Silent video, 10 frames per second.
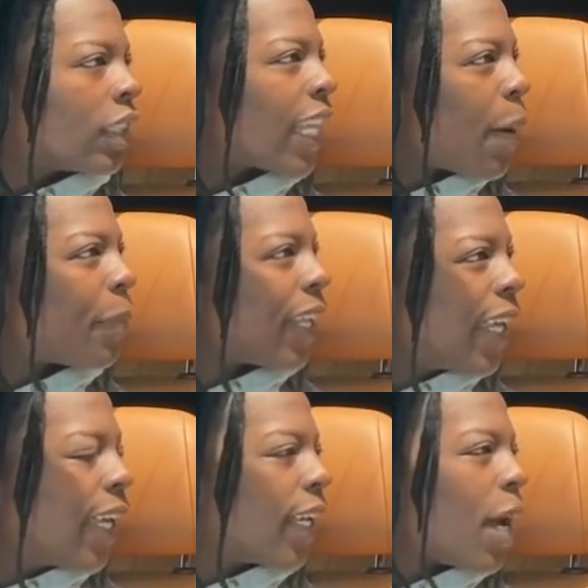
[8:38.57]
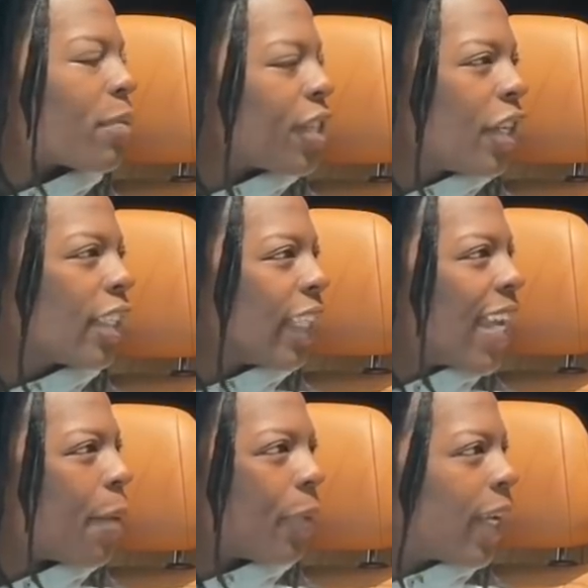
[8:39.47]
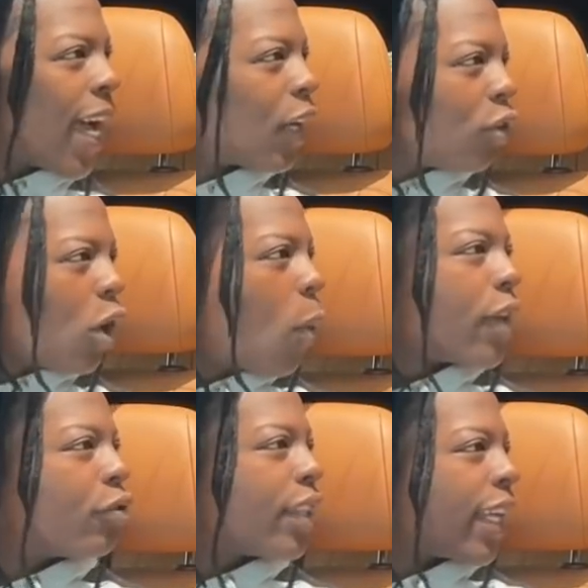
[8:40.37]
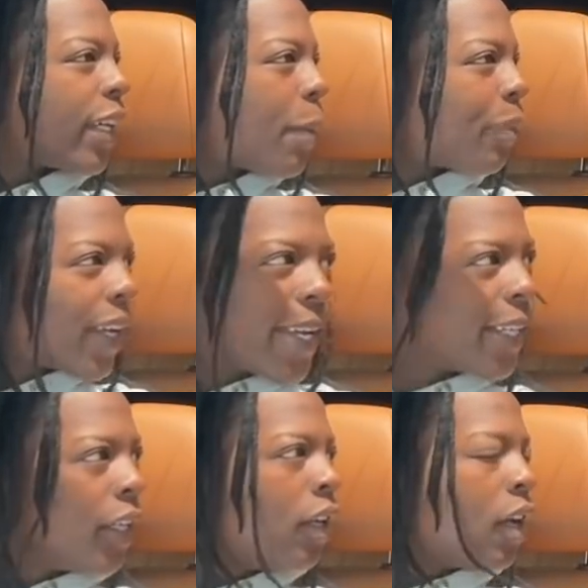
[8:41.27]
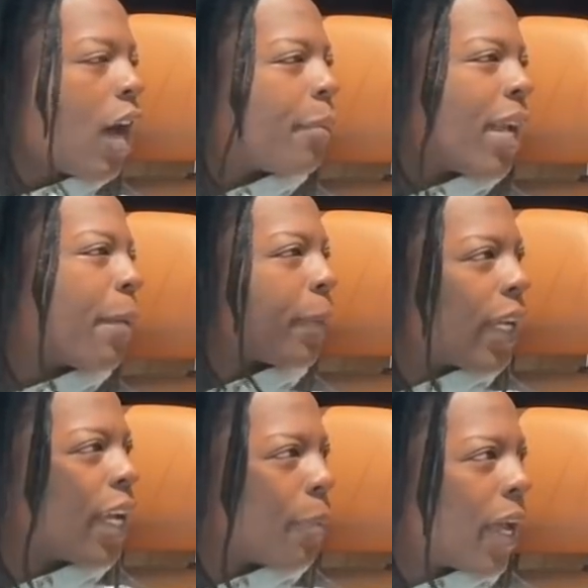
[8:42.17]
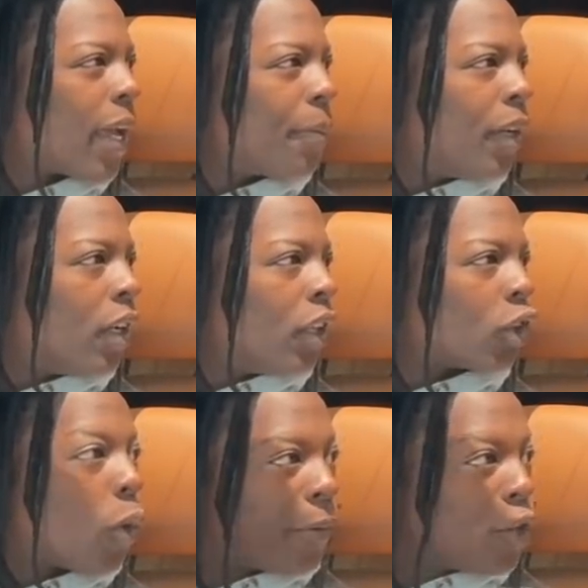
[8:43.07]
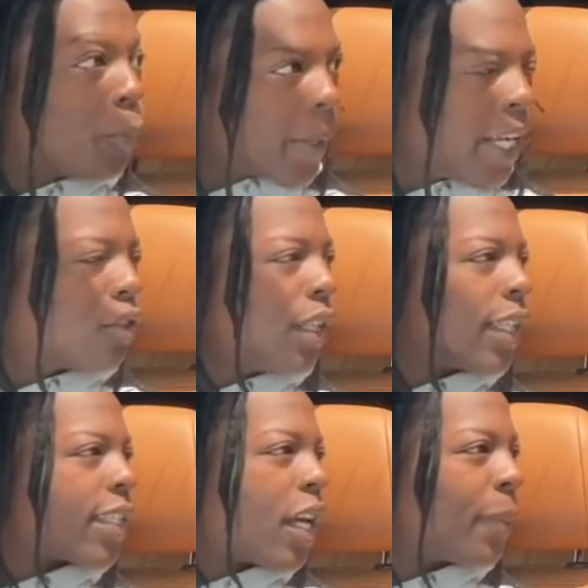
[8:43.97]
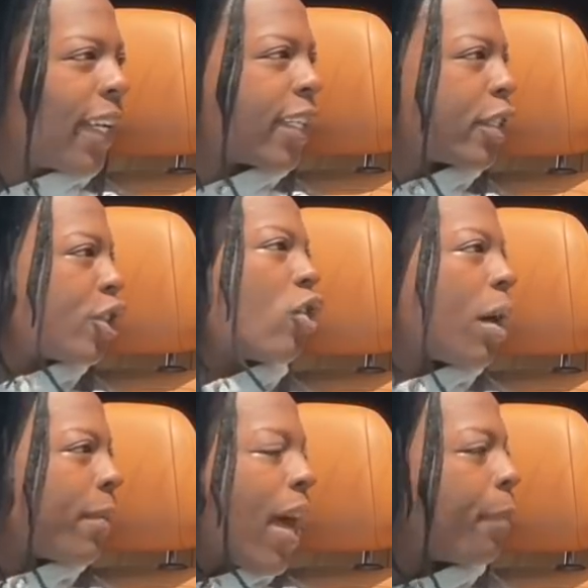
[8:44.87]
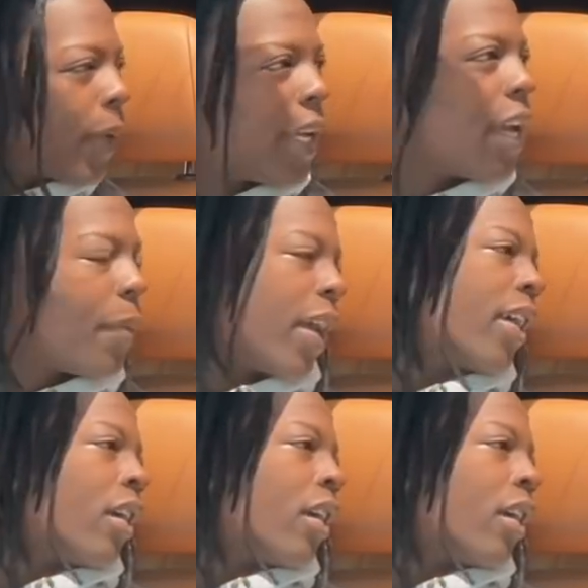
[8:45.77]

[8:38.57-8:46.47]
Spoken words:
Stop playing. I'm seriously not playing. I don't know why you thinking I'm playing. I'm not playing, babe. So if you playing, you need to tell me that it's a joke. I'm not playing, babe.